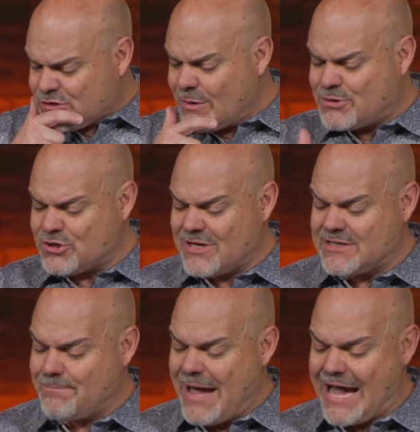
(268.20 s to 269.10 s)
scriptures
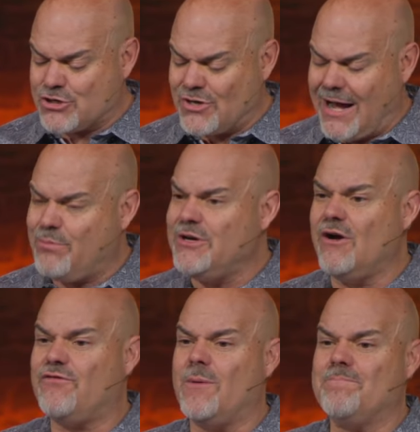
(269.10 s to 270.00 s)
as a backdrop, we
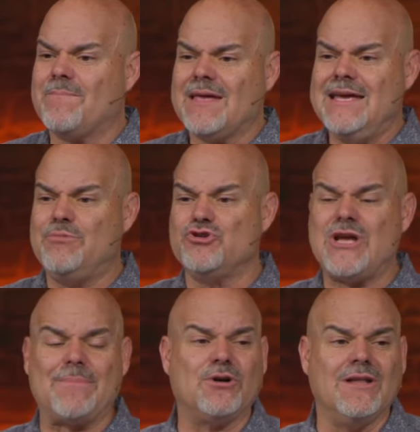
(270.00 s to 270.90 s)
know from Hebrews
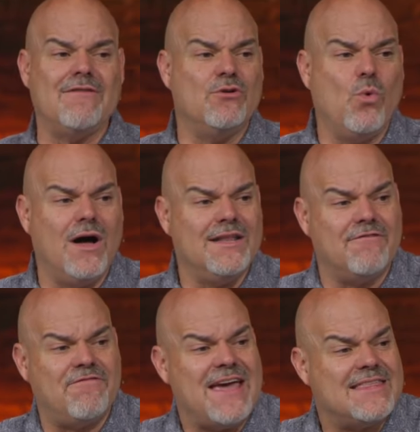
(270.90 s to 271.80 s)
chapter 11, 1,
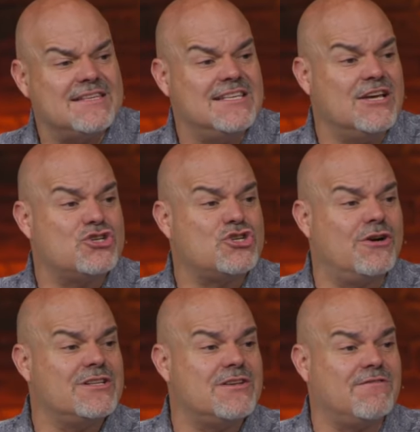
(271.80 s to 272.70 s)
that faith is the
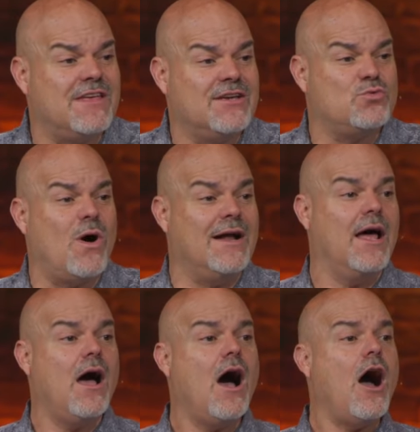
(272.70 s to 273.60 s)
assurance of things
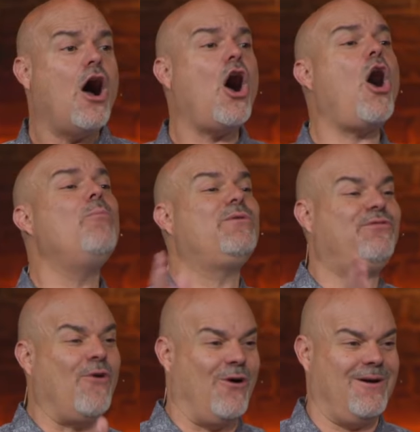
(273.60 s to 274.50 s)
what? Hoped
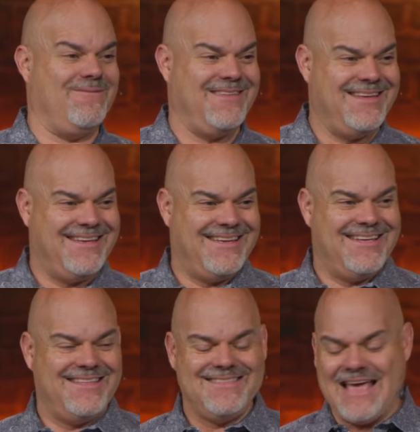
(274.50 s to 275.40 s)
for,
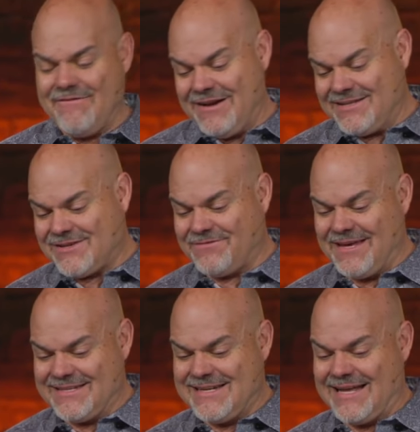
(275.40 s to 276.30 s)
the evidence of
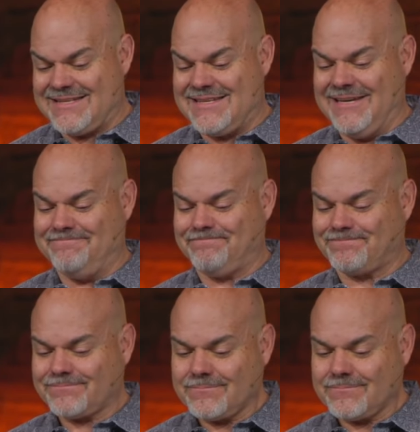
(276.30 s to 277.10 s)
things not seen.